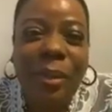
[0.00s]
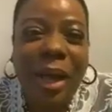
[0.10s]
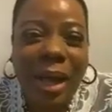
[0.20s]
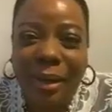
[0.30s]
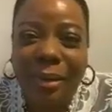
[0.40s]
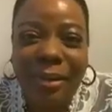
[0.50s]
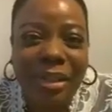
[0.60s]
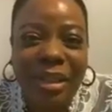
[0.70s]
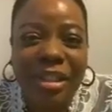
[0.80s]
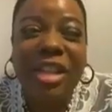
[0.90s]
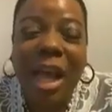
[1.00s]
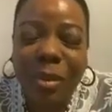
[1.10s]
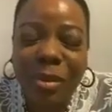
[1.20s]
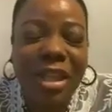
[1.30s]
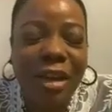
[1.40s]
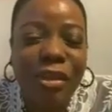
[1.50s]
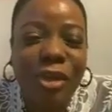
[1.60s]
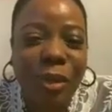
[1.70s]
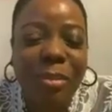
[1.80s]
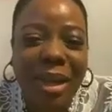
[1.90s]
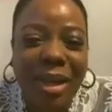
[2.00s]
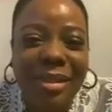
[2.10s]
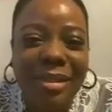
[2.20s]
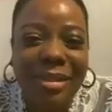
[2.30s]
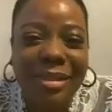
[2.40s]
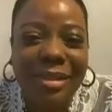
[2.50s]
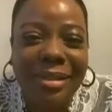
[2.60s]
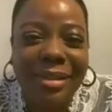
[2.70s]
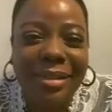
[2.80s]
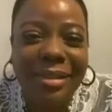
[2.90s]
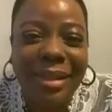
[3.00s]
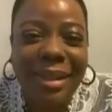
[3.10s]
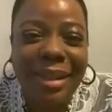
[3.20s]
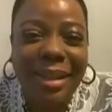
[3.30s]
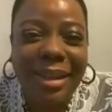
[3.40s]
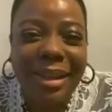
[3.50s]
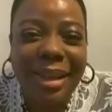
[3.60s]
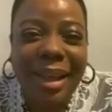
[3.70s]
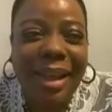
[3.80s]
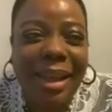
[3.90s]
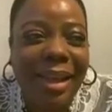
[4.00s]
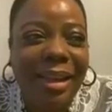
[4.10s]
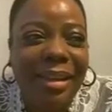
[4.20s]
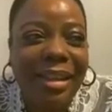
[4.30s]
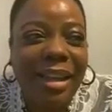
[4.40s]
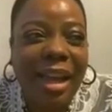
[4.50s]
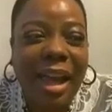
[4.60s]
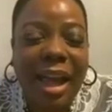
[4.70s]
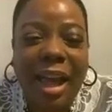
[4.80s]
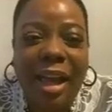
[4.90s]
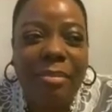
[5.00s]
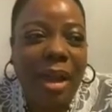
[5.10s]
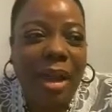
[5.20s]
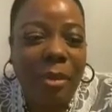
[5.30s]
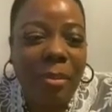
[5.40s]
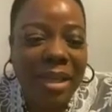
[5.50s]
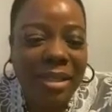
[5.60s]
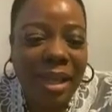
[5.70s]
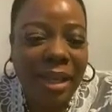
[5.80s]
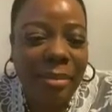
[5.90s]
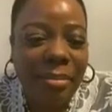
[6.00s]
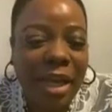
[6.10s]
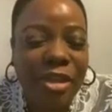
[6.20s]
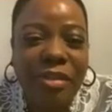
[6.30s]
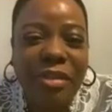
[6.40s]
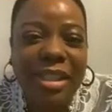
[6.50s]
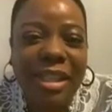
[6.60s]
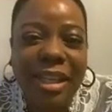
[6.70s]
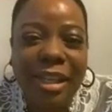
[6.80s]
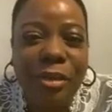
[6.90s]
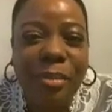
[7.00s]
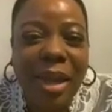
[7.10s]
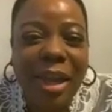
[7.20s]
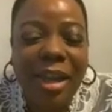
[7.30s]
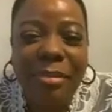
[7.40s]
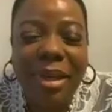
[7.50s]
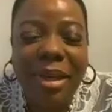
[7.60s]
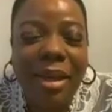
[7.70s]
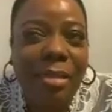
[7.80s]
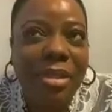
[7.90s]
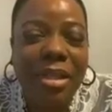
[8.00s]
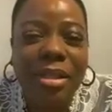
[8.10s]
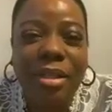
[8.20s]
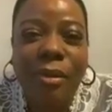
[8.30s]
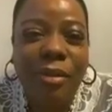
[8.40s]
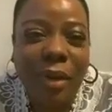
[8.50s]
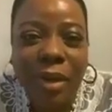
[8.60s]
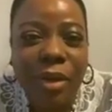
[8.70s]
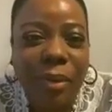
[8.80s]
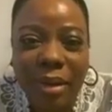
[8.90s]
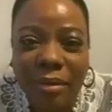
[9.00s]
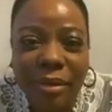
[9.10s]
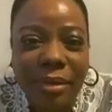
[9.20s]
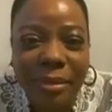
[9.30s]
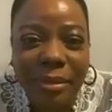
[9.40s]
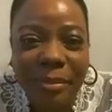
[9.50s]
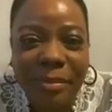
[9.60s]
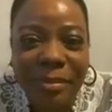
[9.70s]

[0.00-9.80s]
wow. She's, I was there for 3 months. And I'm on my second batch of the tea you made me. I'm just so very grateful.